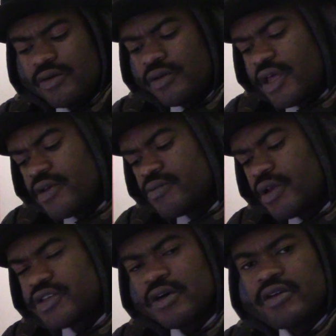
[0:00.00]
they
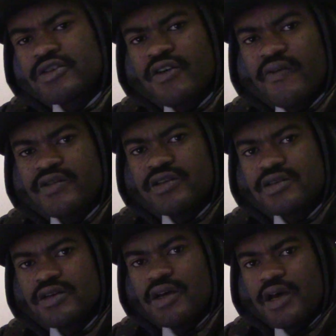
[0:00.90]
sell their
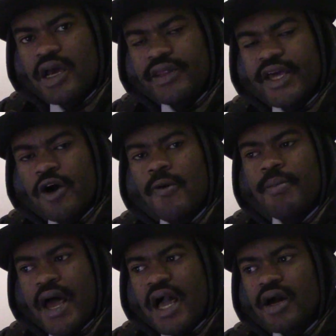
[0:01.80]
services, and they go
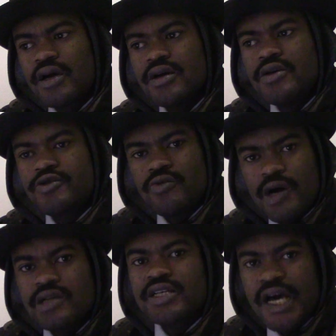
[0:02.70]
back to
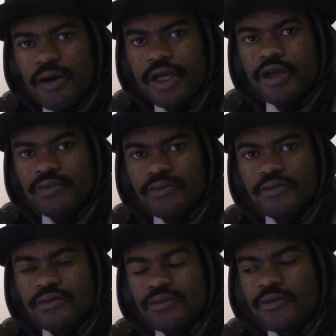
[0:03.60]
West County.
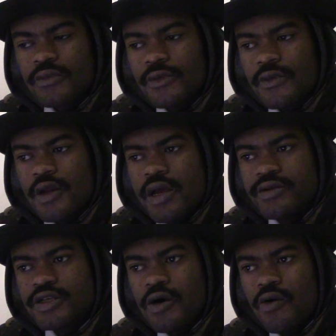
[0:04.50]

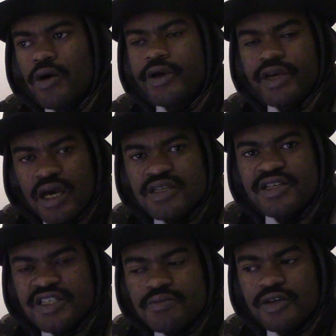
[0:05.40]
And so, yes, it
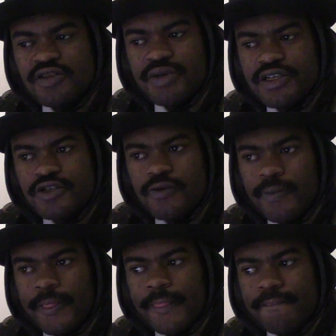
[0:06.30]
is a Muslim issue.
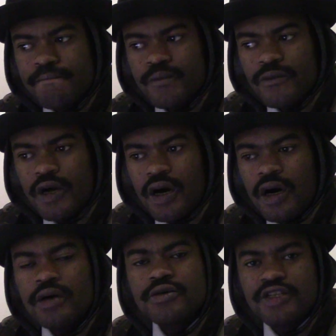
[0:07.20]

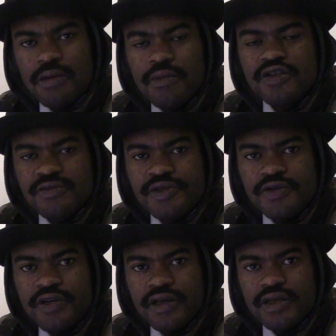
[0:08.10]
Some Muslims
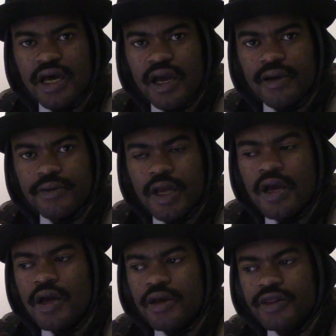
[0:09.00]
do get that.
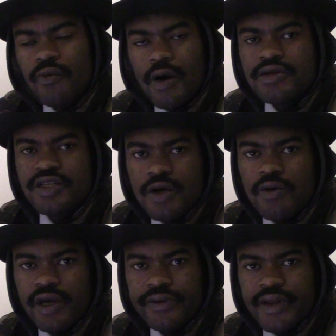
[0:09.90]
The ones that
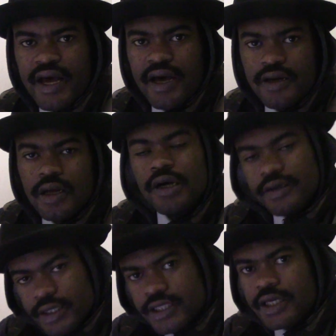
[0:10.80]
don't get that
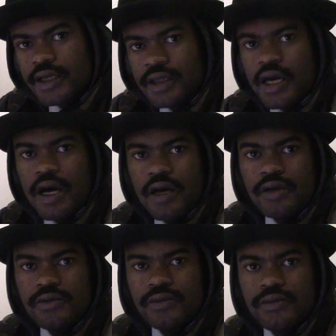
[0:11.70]
need to get that.
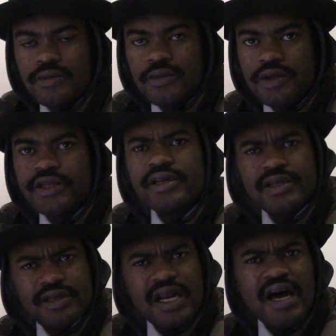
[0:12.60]
Okay.
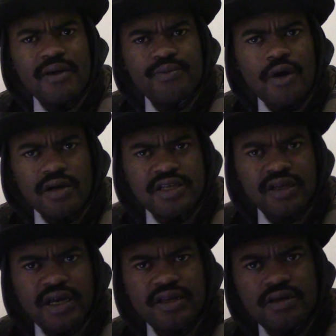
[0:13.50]
Did I
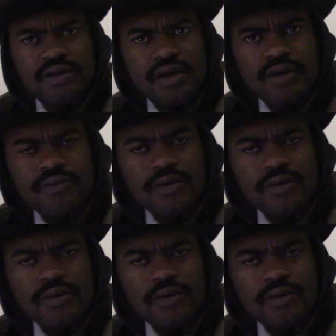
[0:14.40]
articulate that?